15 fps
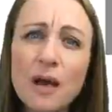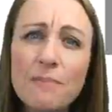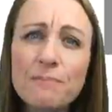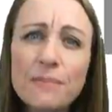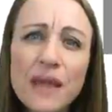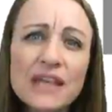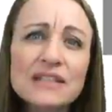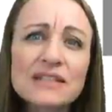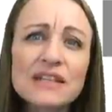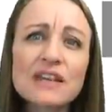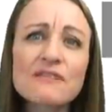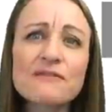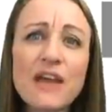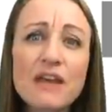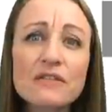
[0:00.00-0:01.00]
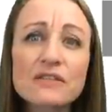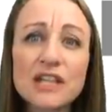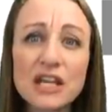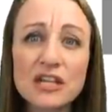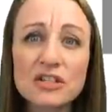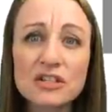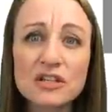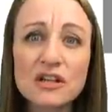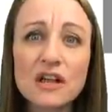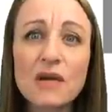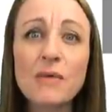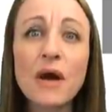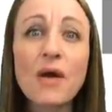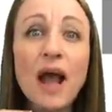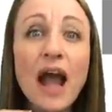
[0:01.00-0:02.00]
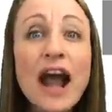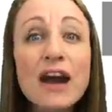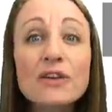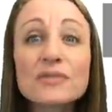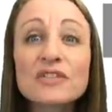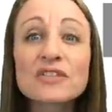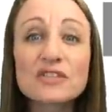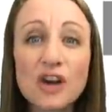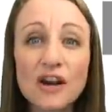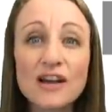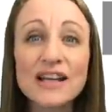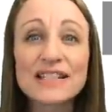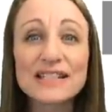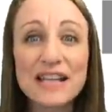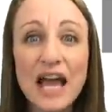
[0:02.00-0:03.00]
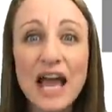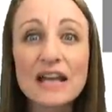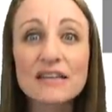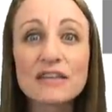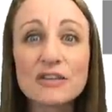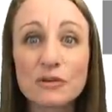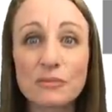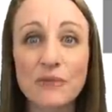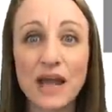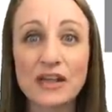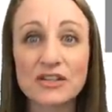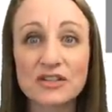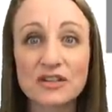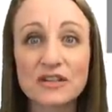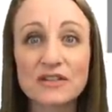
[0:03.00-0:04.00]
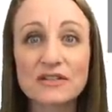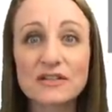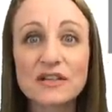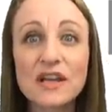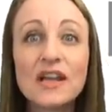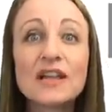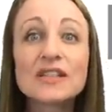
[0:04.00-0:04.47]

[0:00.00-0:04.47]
a, basic foundation about how to start attacking your match list